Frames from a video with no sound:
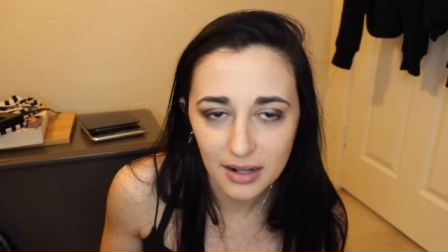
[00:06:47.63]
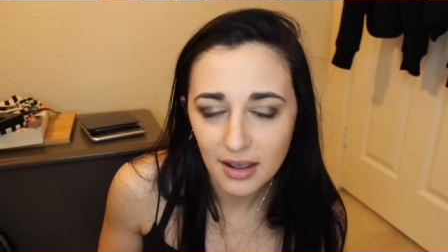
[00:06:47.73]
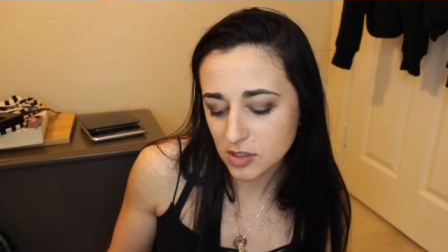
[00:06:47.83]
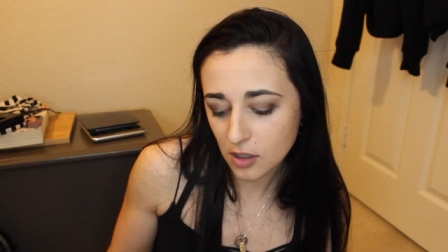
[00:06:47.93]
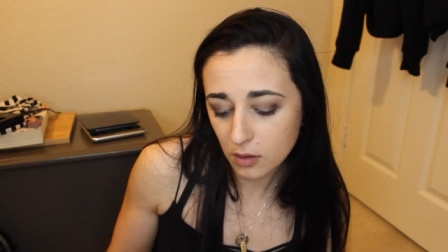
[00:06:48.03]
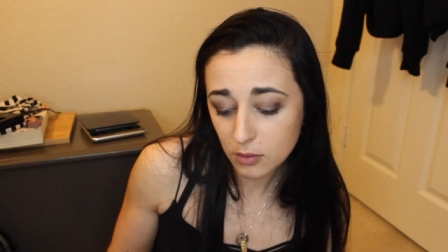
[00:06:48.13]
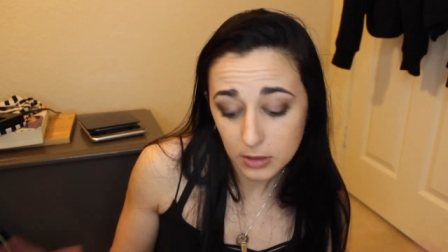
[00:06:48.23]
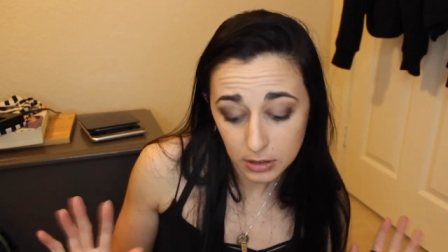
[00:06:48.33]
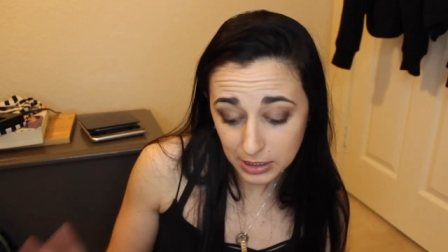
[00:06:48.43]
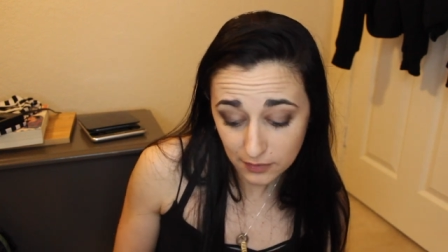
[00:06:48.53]
So
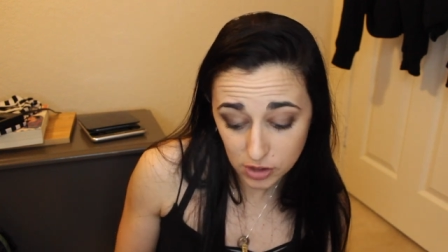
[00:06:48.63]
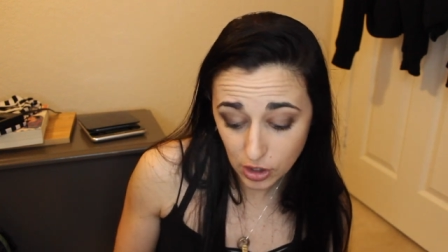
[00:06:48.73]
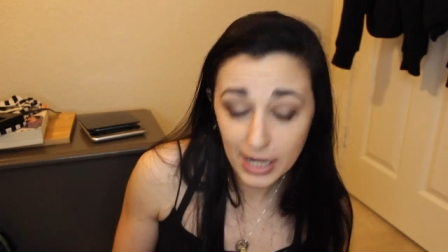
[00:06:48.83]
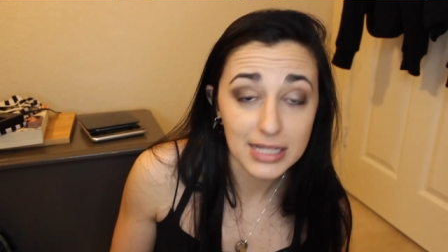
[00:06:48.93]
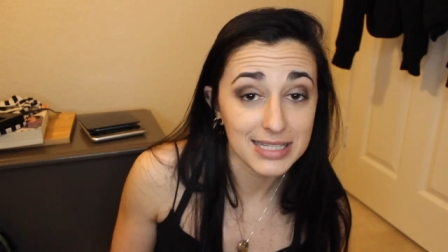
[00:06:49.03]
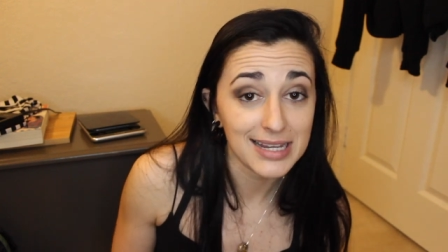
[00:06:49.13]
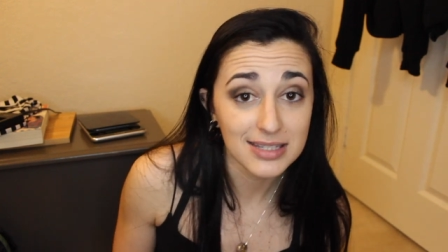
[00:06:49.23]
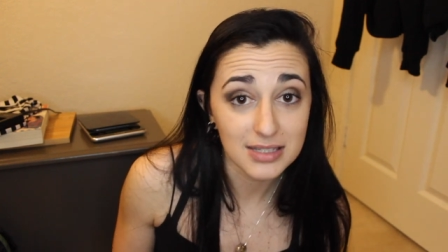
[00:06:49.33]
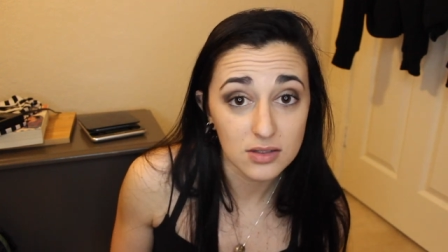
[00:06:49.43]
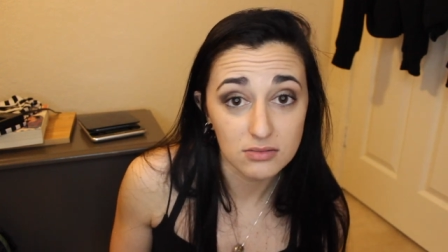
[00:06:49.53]
give it a try,
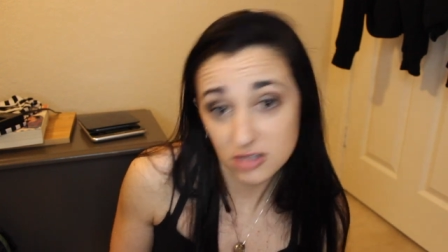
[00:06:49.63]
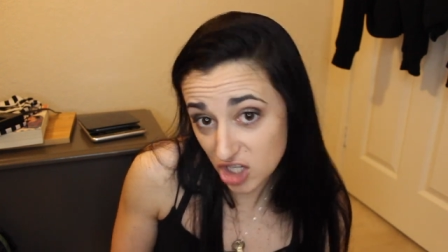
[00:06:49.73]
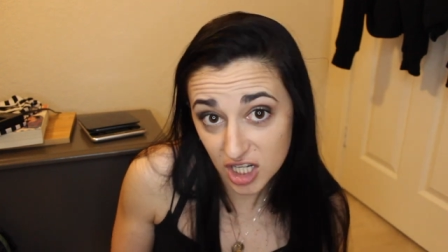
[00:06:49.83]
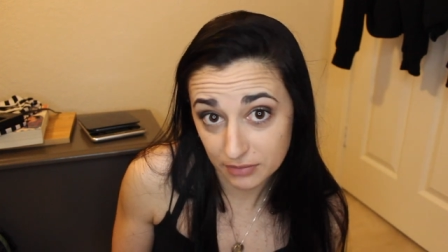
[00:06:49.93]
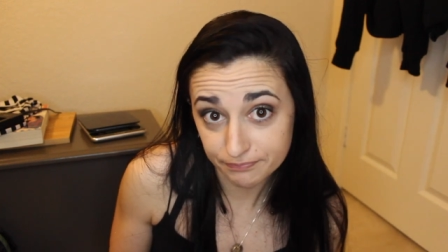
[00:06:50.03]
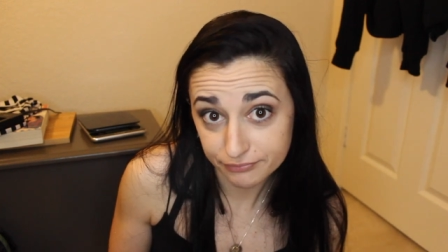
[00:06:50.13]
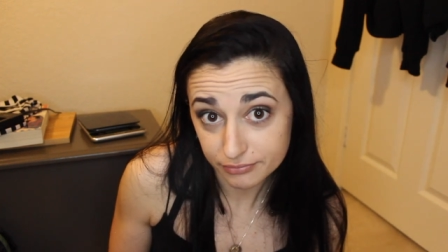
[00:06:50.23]
tastes good.